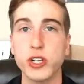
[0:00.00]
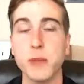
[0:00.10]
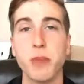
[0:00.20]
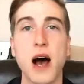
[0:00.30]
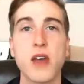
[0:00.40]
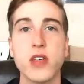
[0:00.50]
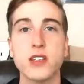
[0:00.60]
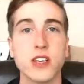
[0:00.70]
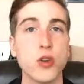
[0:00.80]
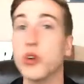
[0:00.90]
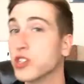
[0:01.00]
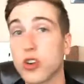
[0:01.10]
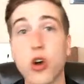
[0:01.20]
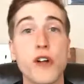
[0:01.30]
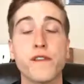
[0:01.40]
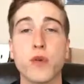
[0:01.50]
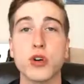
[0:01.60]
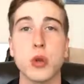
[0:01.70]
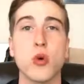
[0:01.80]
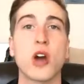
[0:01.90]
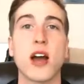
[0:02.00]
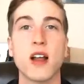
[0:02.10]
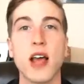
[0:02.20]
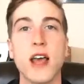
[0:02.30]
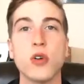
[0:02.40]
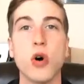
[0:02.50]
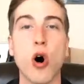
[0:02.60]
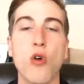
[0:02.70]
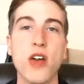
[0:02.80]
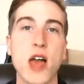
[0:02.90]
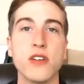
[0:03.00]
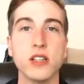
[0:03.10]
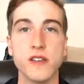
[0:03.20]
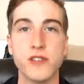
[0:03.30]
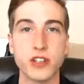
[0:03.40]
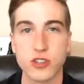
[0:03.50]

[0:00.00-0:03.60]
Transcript: can buy this, and they'll install it for you, and they'll kind of handle all the heavy lifting.